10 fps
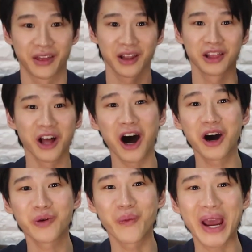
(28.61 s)
The
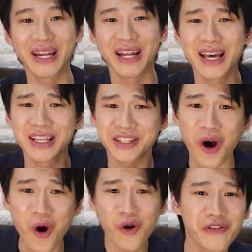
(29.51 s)
long wait is
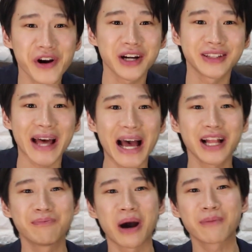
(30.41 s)
over
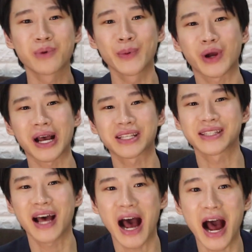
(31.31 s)
dahil
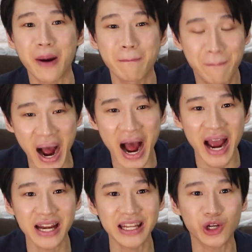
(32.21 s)
magbubukas na ang
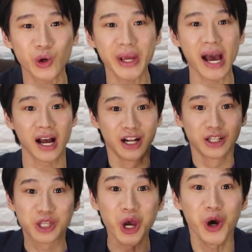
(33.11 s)
bahay ni Kuya
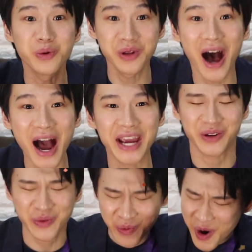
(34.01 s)

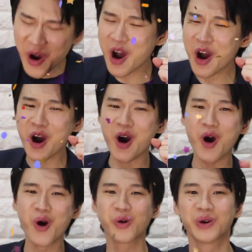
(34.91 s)
tonight!
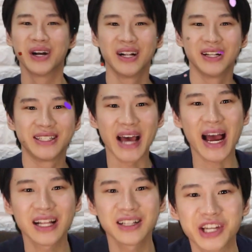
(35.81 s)
Woohoo!
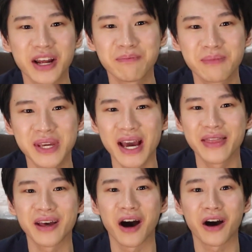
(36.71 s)
Dahil dyan, me
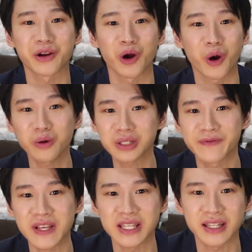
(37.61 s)
and the other
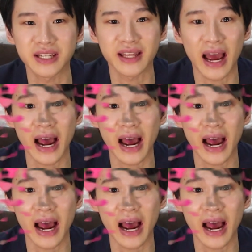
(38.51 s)
hosts visited the